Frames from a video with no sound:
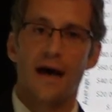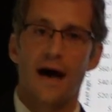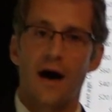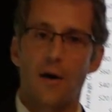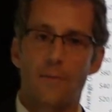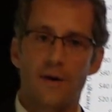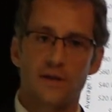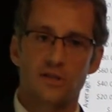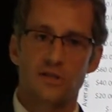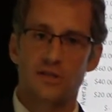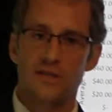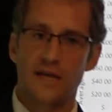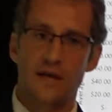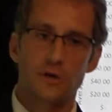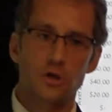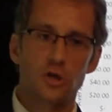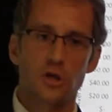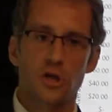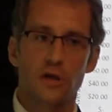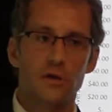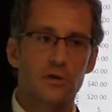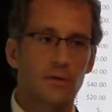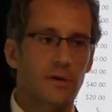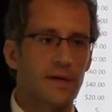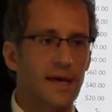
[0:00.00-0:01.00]
how much
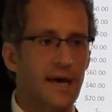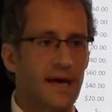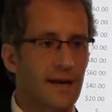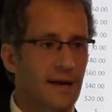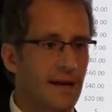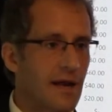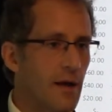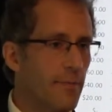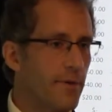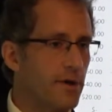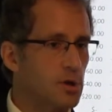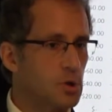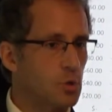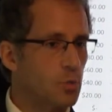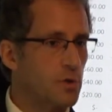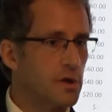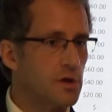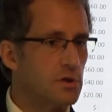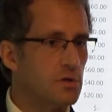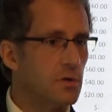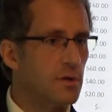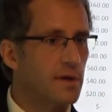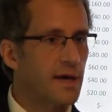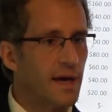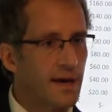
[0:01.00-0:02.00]
sunshine you get and how much
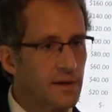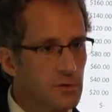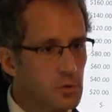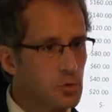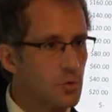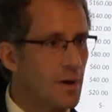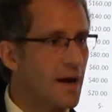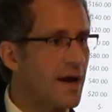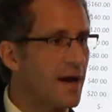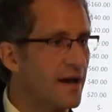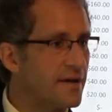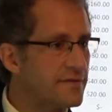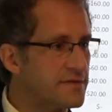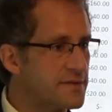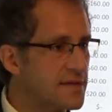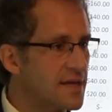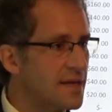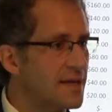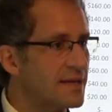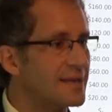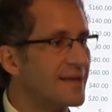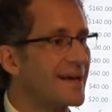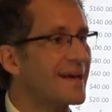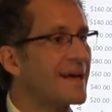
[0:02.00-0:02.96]
wind you get drives the